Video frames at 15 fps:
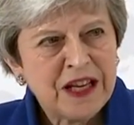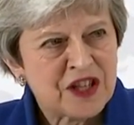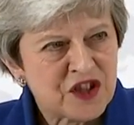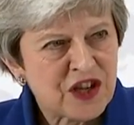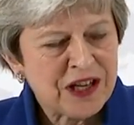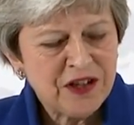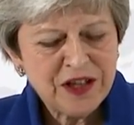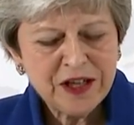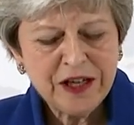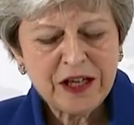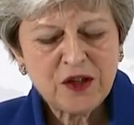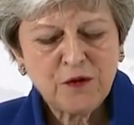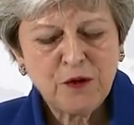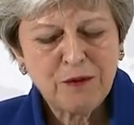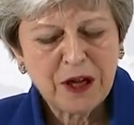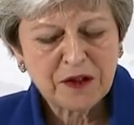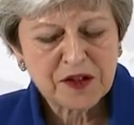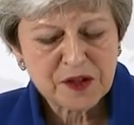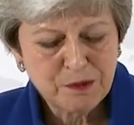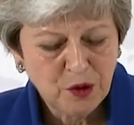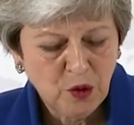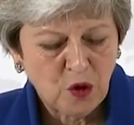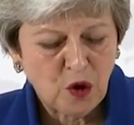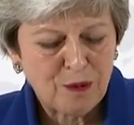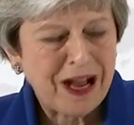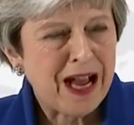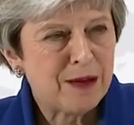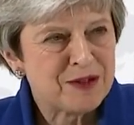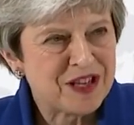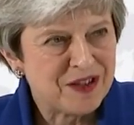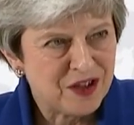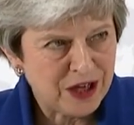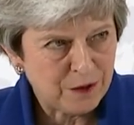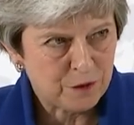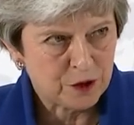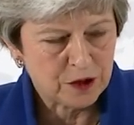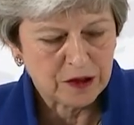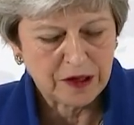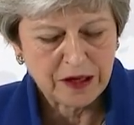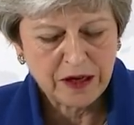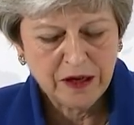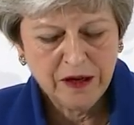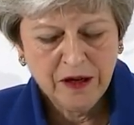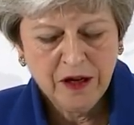Extending it for months more, perhaps indefinitely,